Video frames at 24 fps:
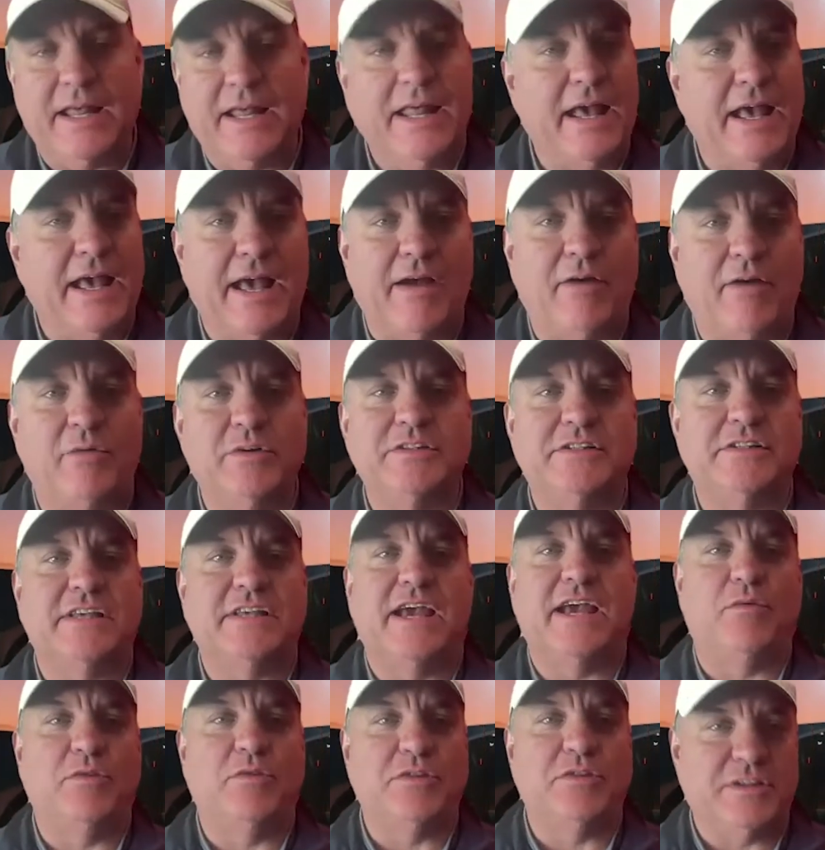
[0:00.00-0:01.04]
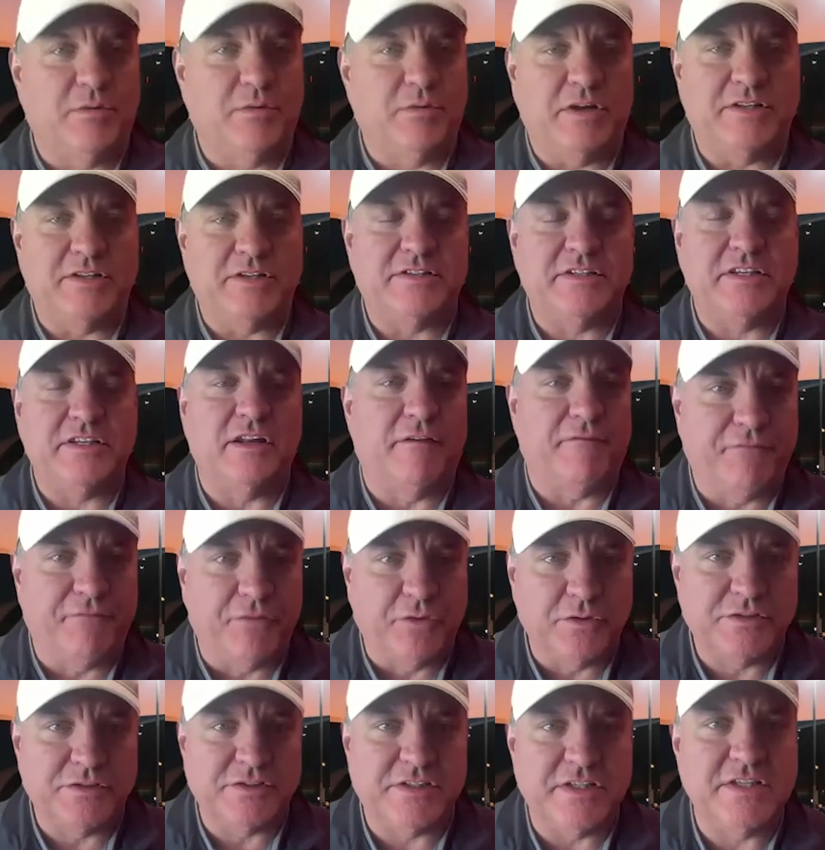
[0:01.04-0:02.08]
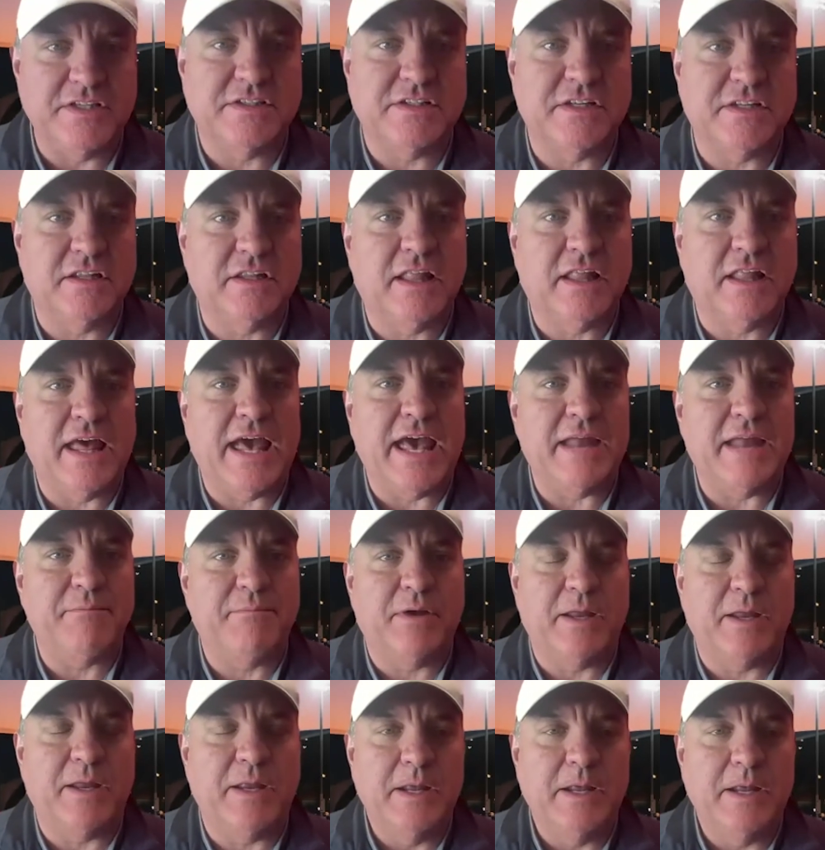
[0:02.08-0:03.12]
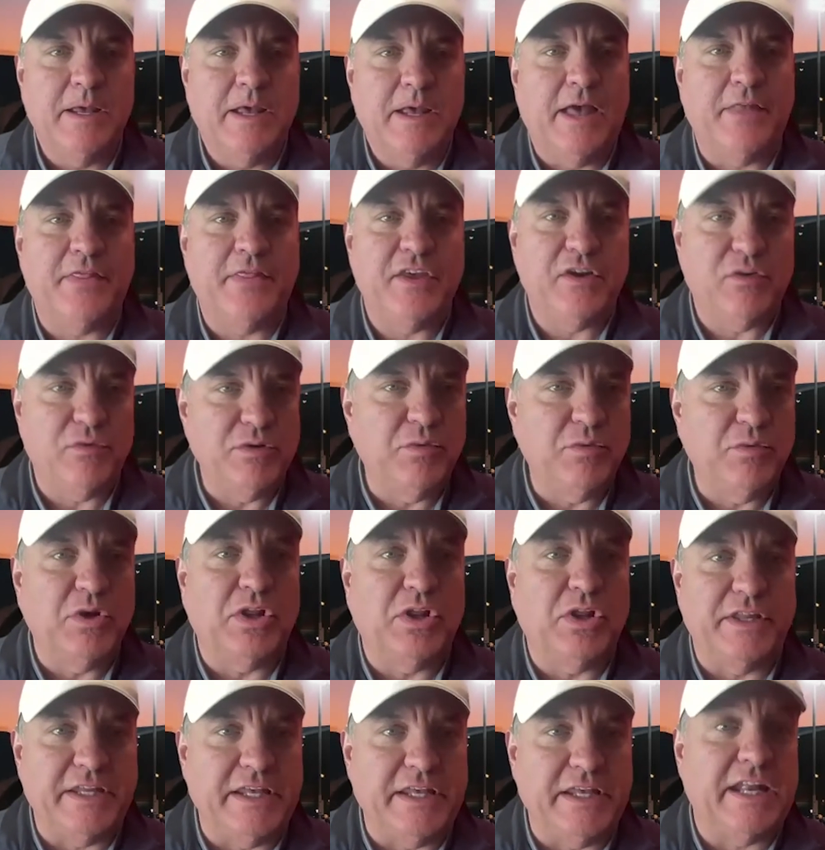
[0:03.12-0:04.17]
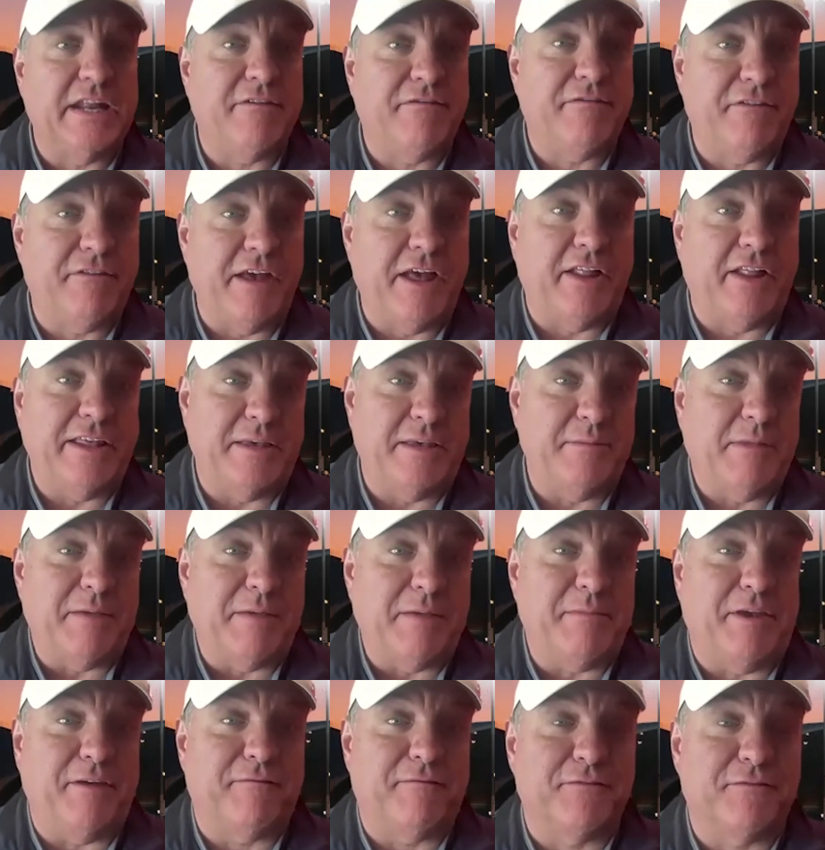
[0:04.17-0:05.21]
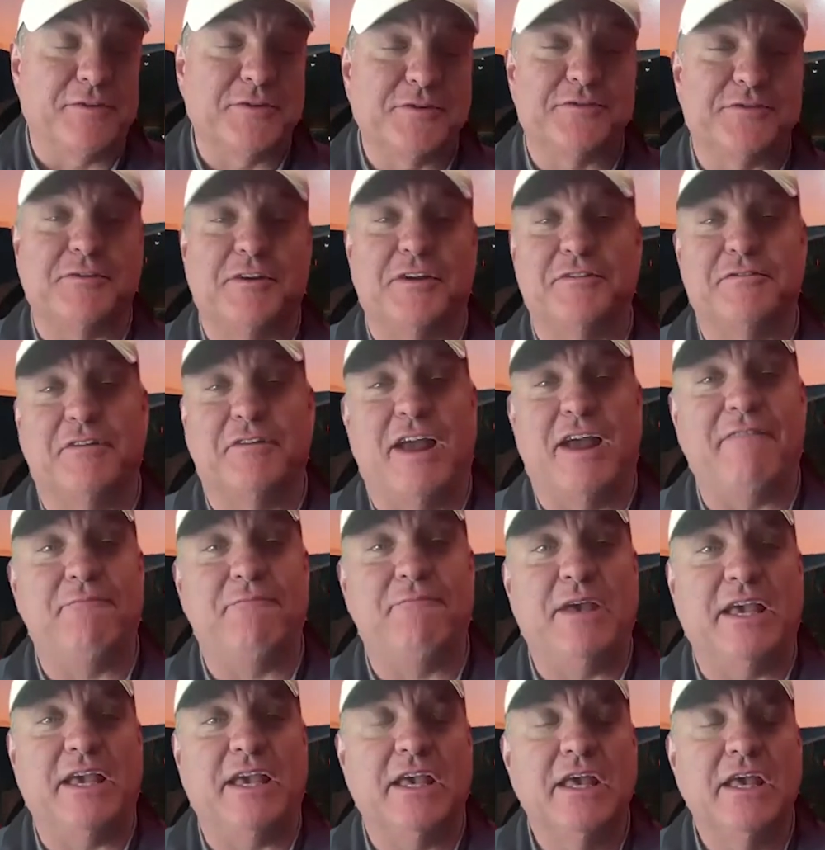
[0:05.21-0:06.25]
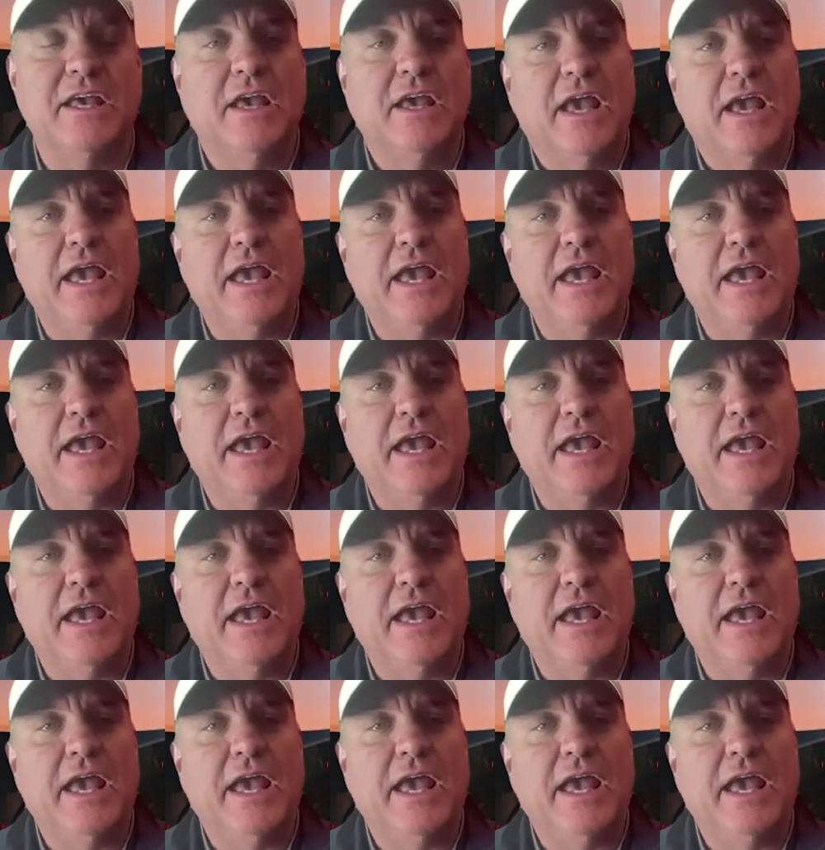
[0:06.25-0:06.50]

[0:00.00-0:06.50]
I always say I wish I would have seen a full season of Ladd, but I think we will in the NFL. He might be a first-round draft pick.